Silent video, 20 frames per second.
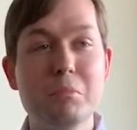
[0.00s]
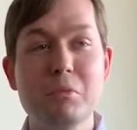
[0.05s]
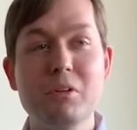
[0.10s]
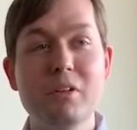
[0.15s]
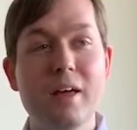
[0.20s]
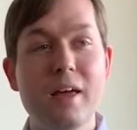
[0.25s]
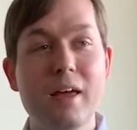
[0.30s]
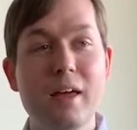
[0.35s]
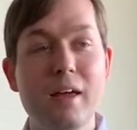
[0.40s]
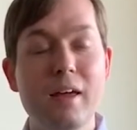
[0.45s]
to
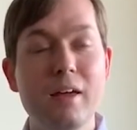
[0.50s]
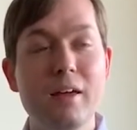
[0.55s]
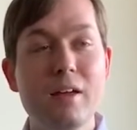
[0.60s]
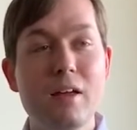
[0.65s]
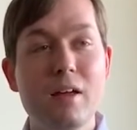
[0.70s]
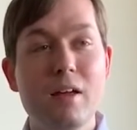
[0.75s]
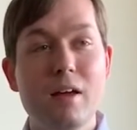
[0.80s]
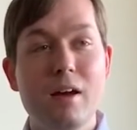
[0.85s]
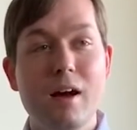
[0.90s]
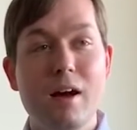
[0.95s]
play
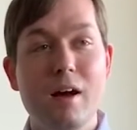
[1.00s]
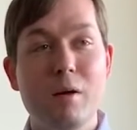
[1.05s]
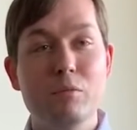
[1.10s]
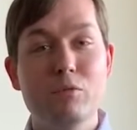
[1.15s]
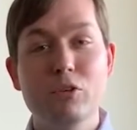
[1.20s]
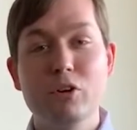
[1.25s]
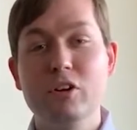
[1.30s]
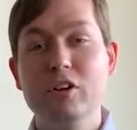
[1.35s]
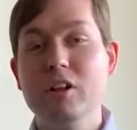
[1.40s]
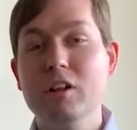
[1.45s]

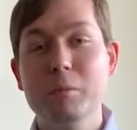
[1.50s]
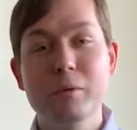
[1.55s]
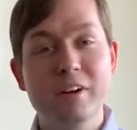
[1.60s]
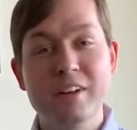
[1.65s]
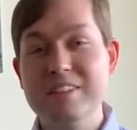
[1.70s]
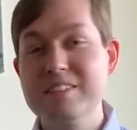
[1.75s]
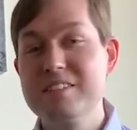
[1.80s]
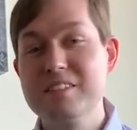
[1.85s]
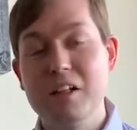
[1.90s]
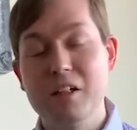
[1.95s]
for
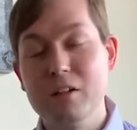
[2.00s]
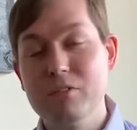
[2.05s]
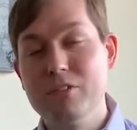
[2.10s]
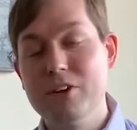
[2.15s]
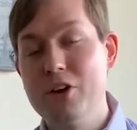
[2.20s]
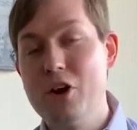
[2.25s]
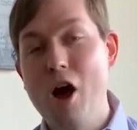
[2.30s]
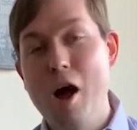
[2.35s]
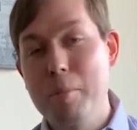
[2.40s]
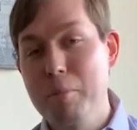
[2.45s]
Gilbert and
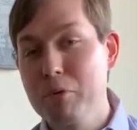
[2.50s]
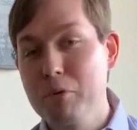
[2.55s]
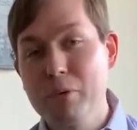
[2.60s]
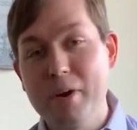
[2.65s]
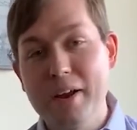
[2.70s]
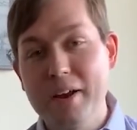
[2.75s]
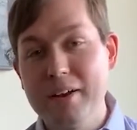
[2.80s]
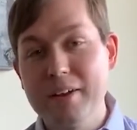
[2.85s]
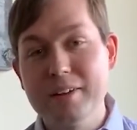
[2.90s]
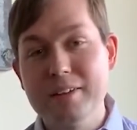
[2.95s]
Sullivan
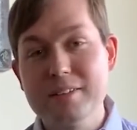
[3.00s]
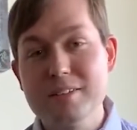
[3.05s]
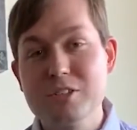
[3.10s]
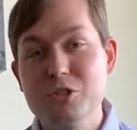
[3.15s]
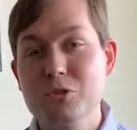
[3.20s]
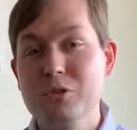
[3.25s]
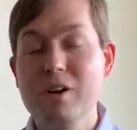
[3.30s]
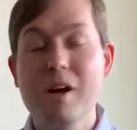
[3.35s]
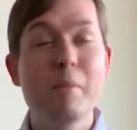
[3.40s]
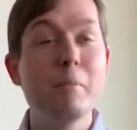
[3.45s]
operettas, to